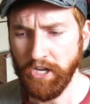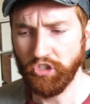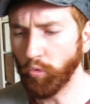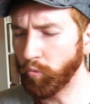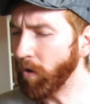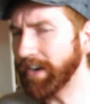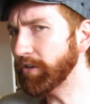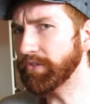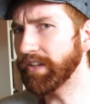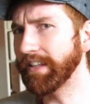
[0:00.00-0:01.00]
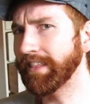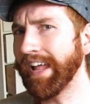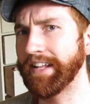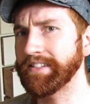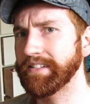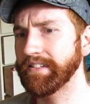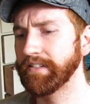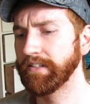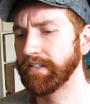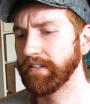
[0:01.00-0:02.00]
So why don't they let
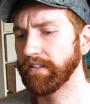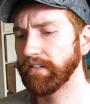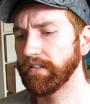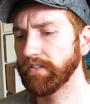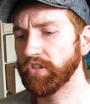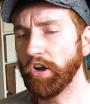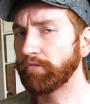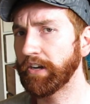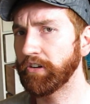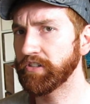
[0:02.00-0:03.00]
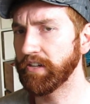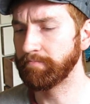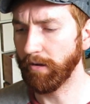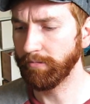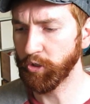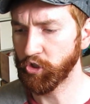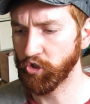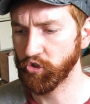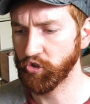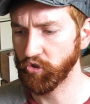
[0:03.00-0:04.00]
songwriters and
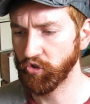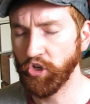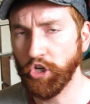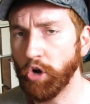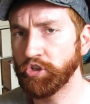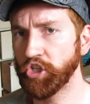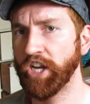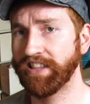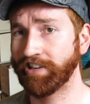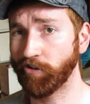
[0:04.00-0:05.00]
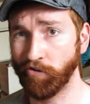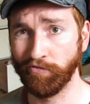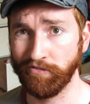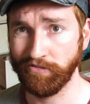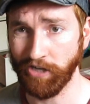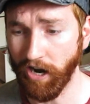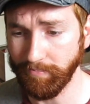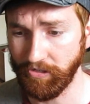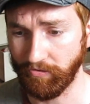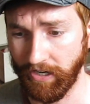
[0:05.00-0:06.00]
publishers negotiate their own
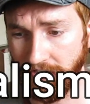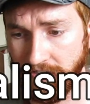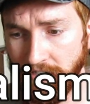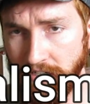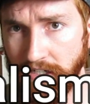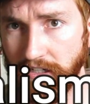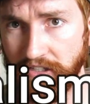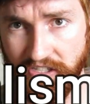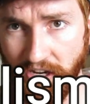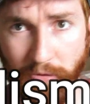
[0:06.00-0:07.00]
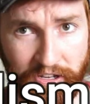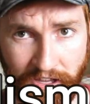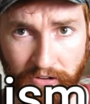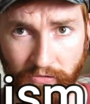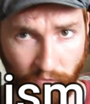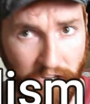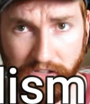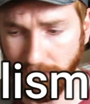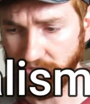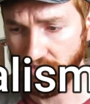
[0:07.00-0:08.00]
copyright in the same way that
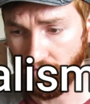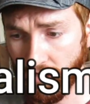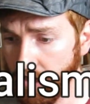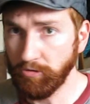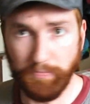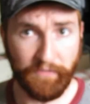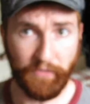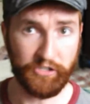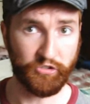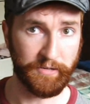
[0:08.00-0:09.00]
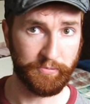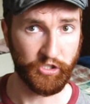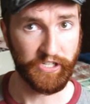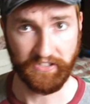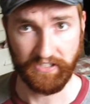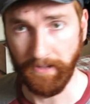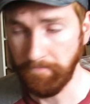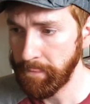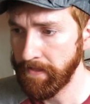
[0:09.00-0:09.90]
record labels do? Spotify is trying to push against that.